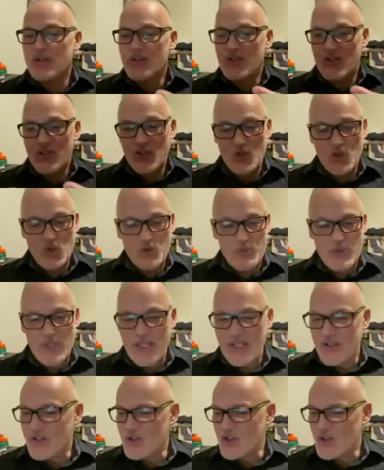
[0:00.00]
to
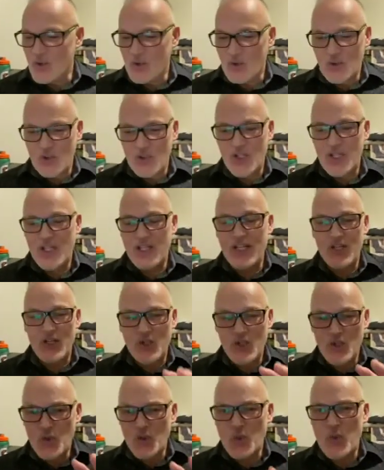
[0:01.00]
begin to look in a
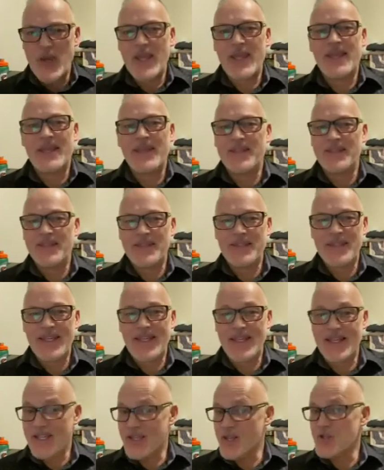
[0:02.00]
new way
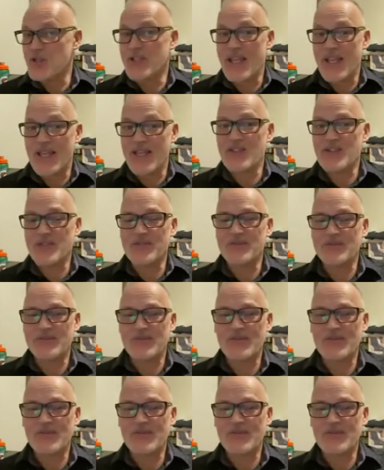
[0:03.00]
in these days